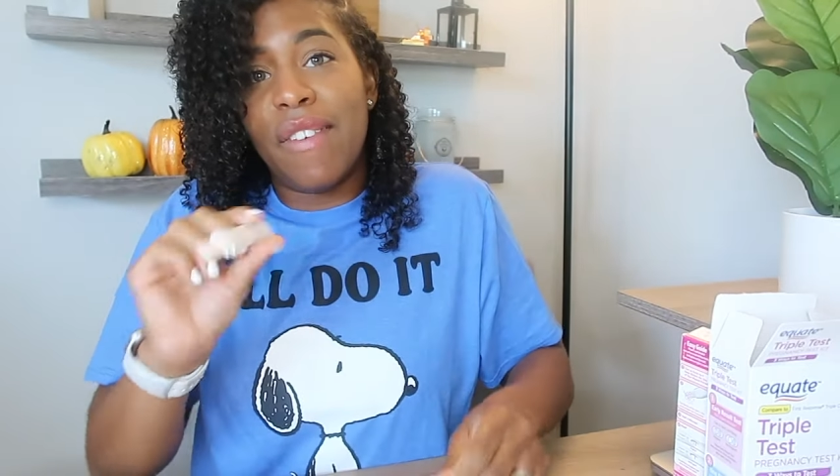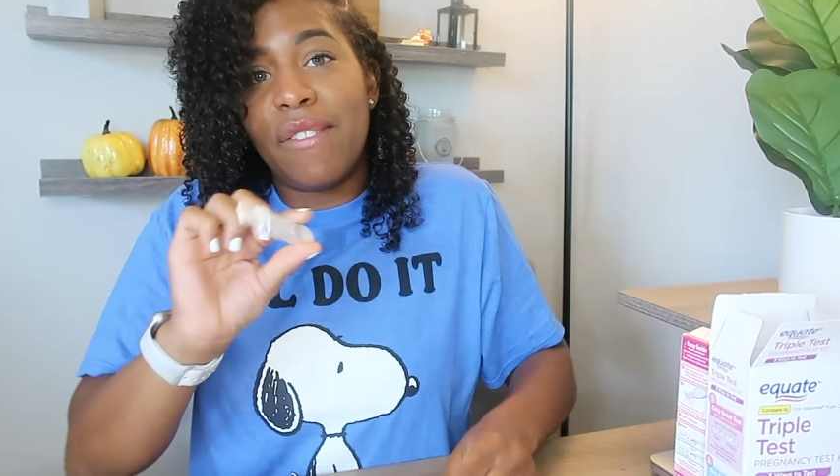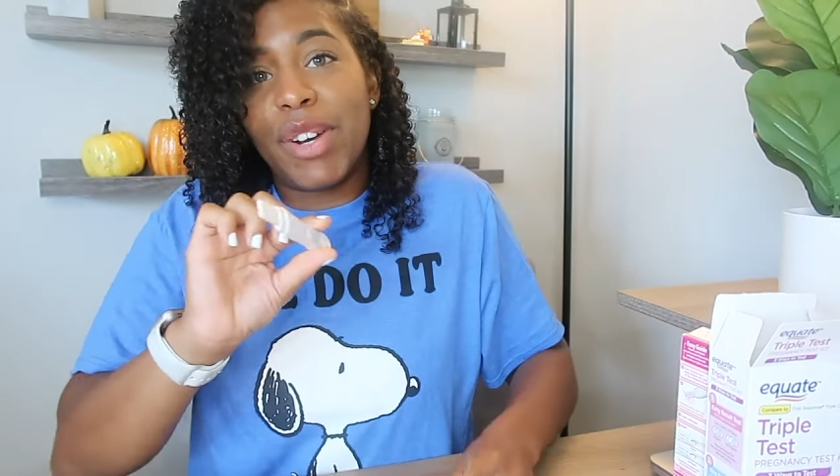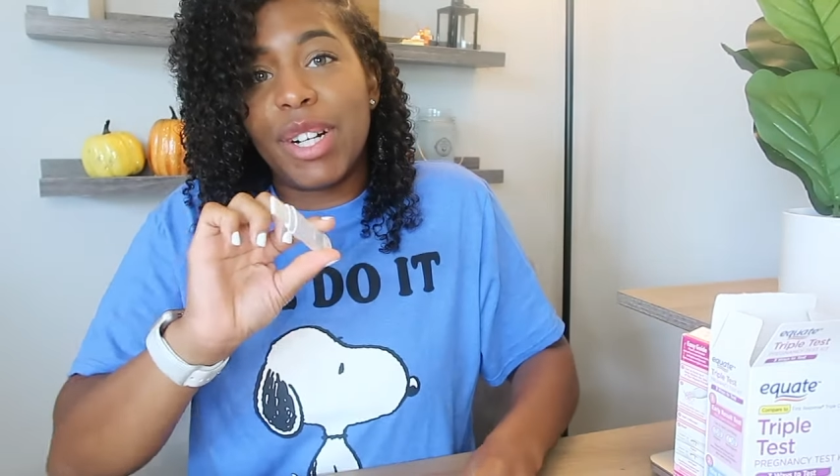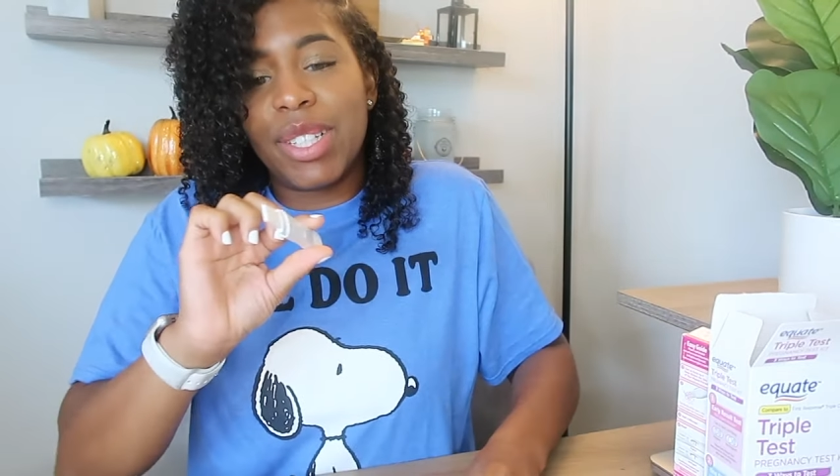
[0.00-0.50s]

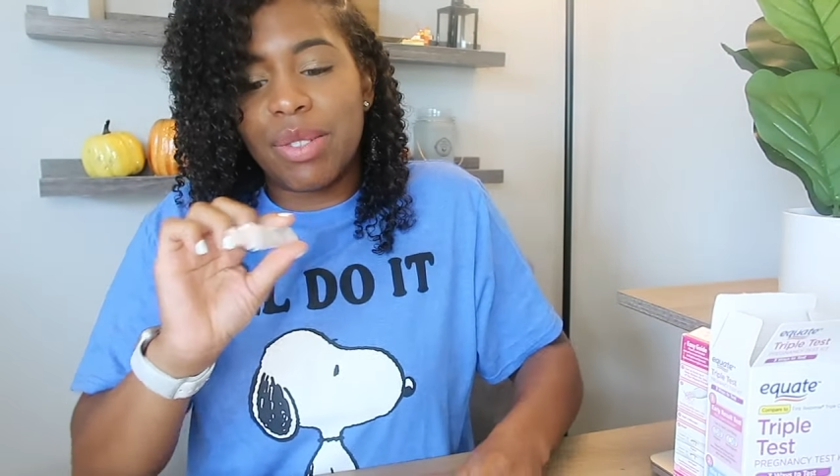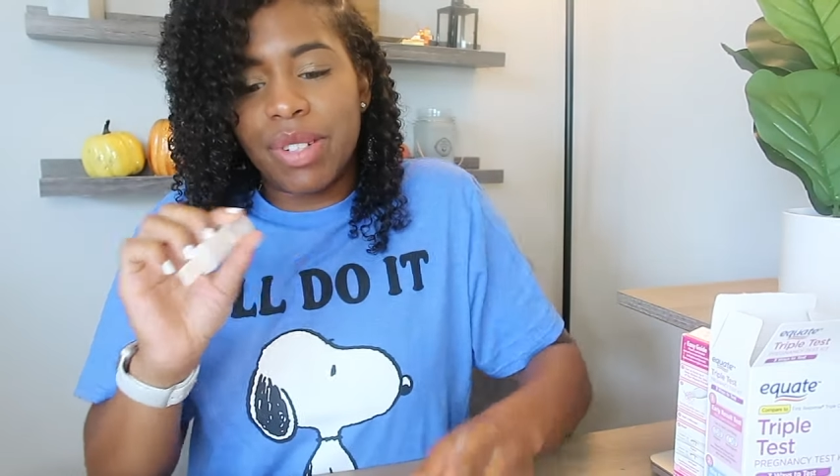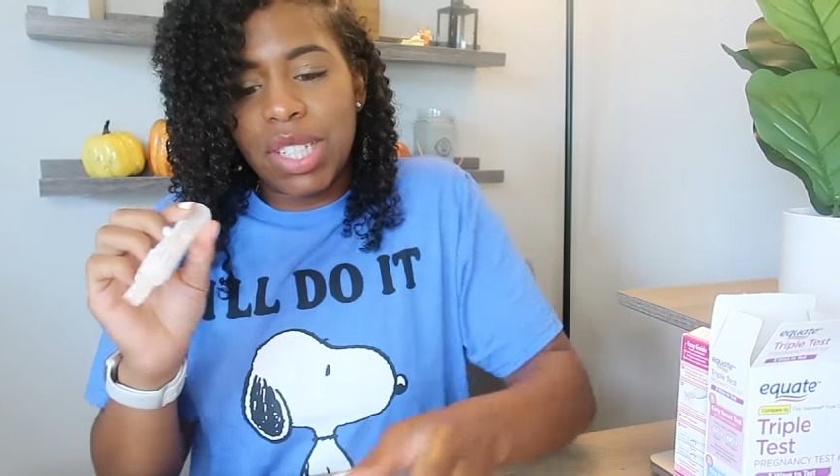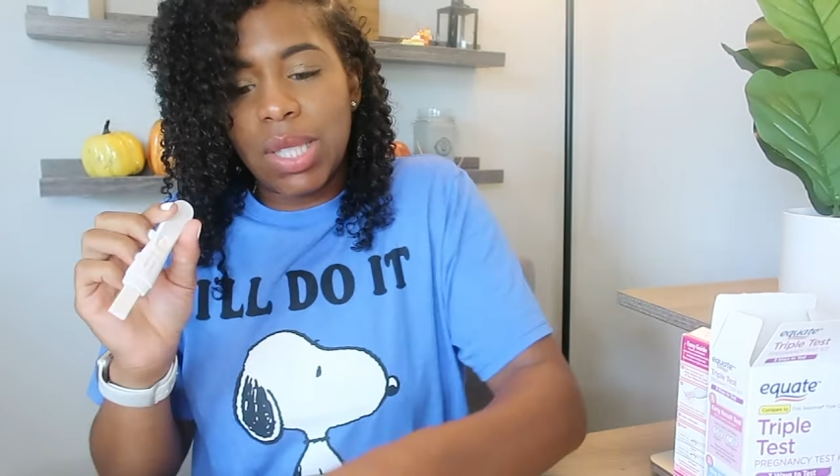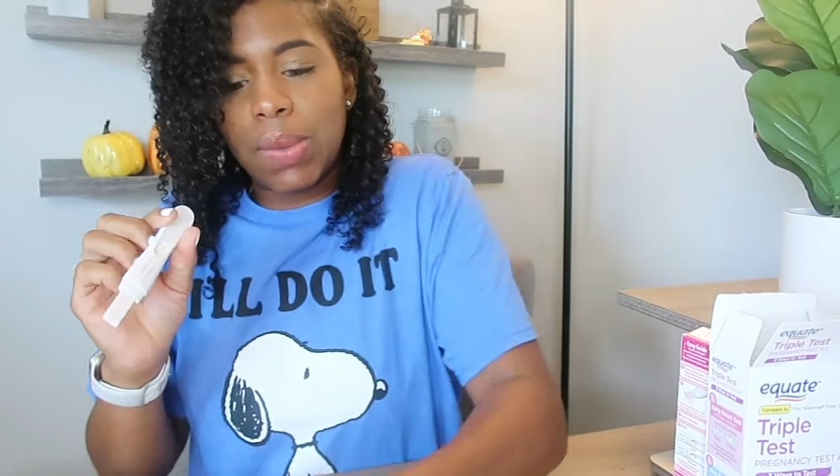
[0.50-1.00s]
first
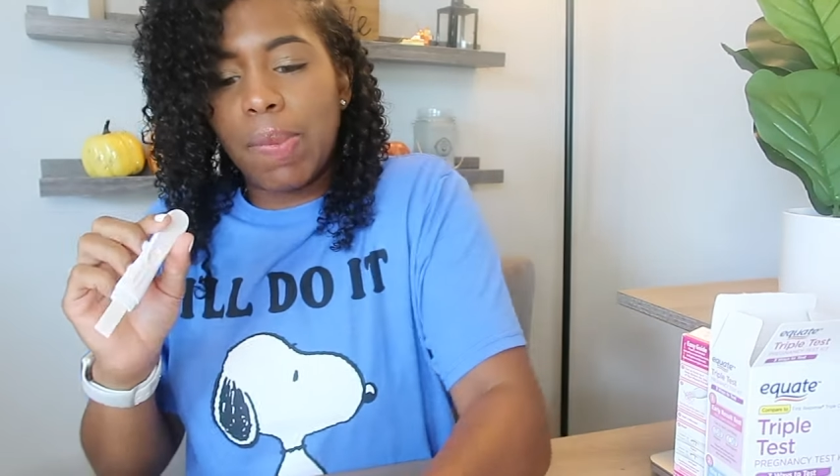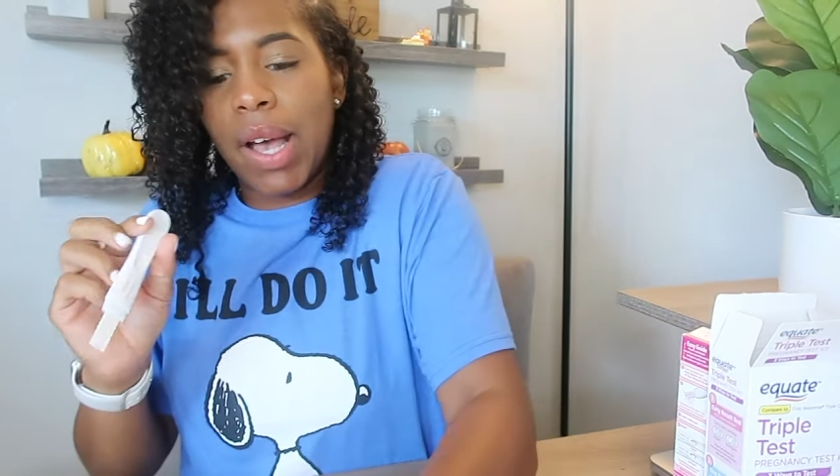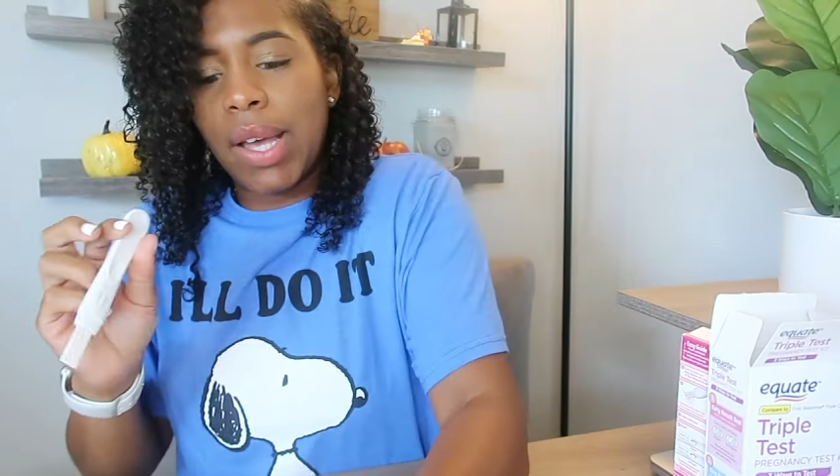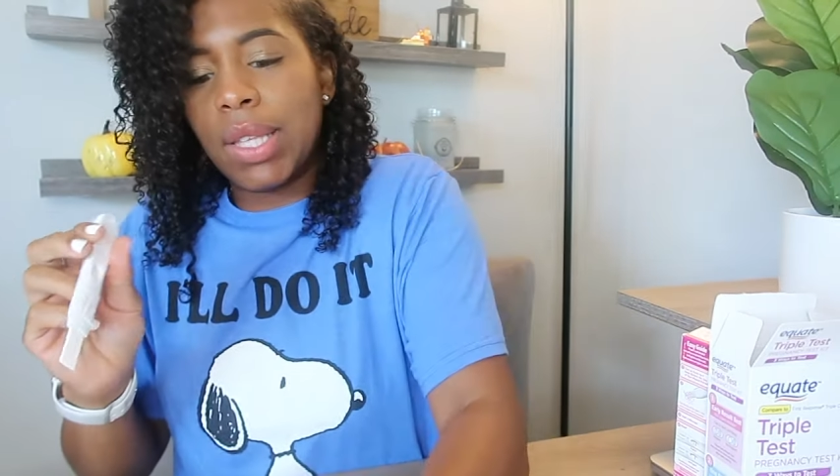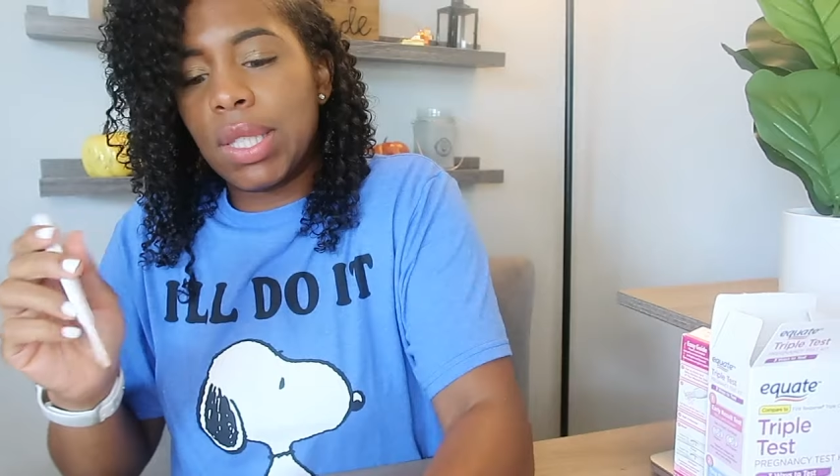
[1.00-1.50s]

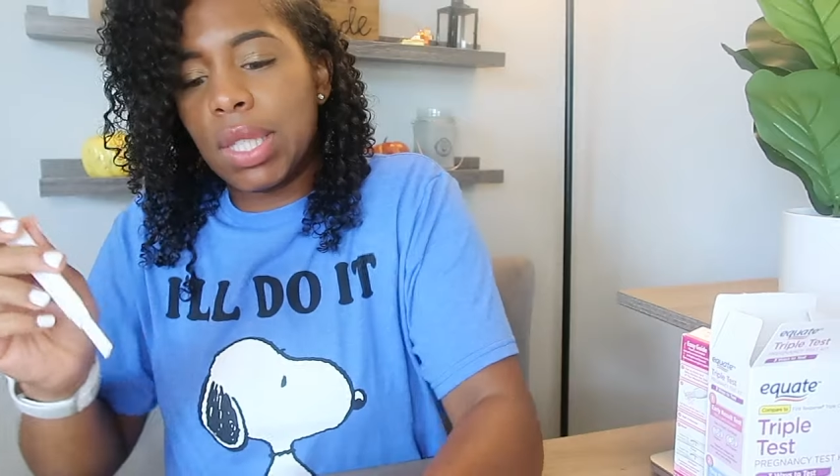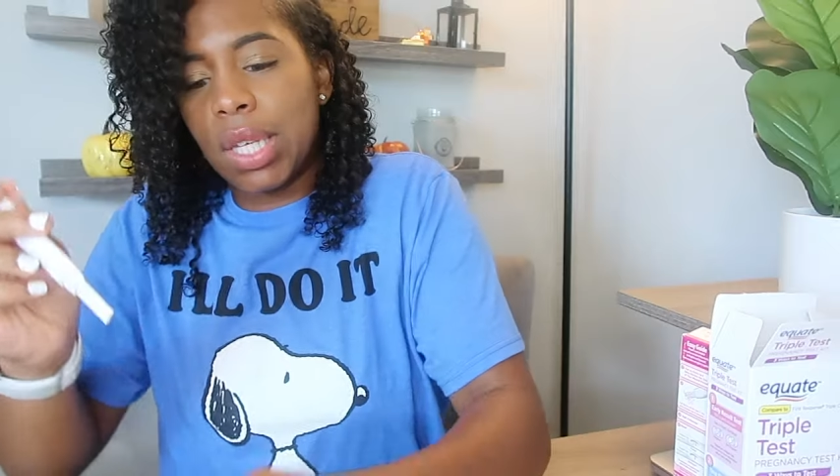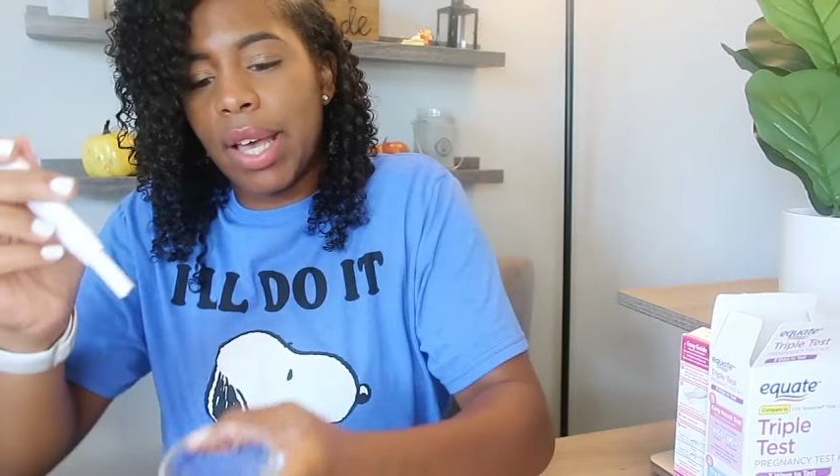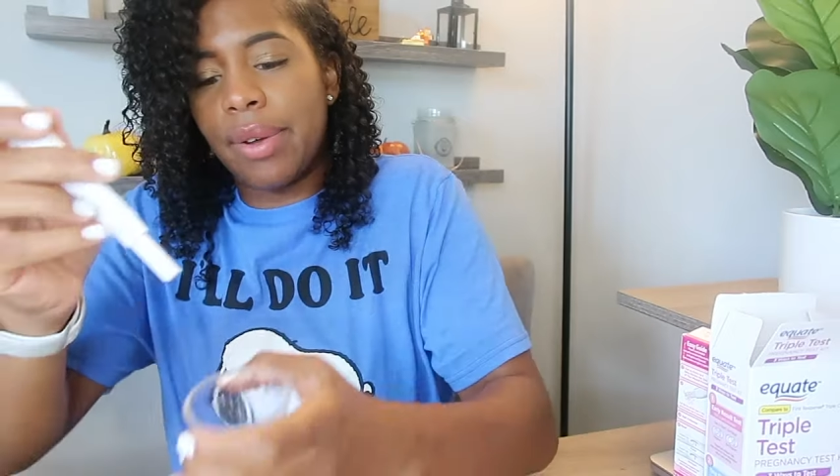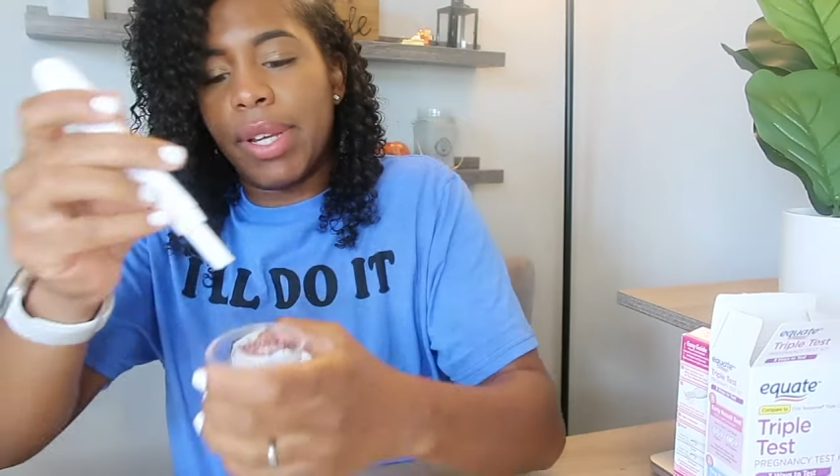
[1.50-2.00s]
response
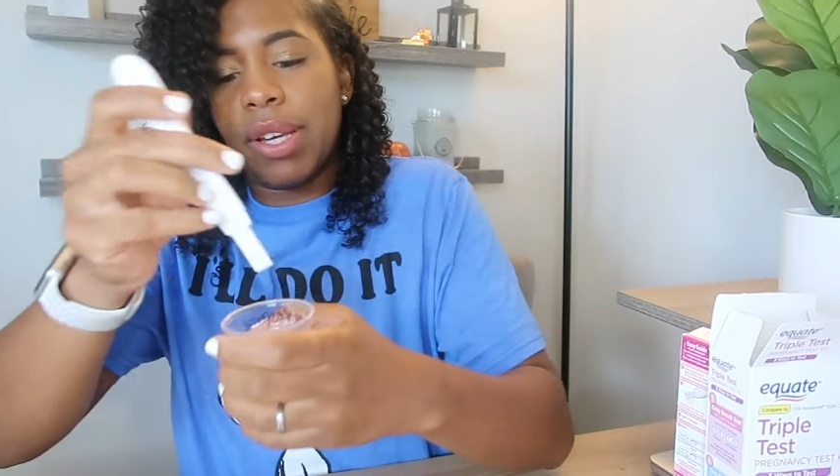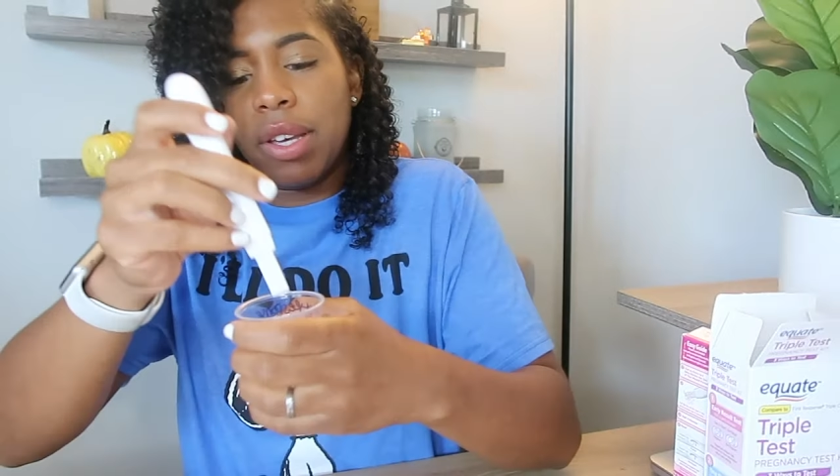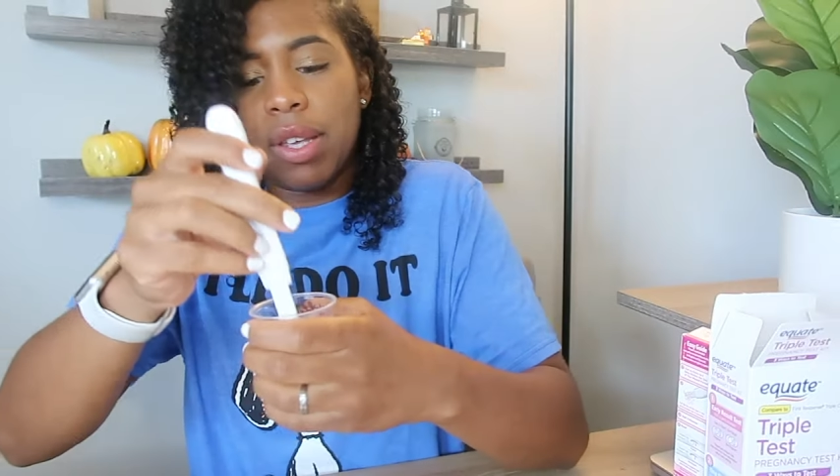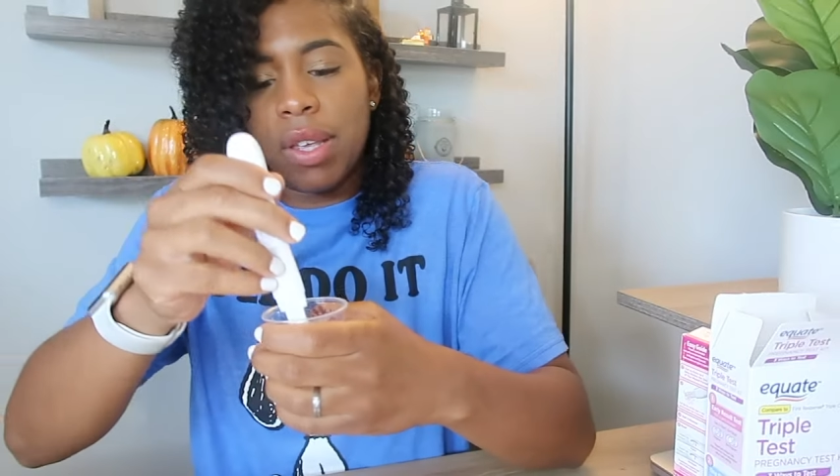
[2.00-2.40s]
counting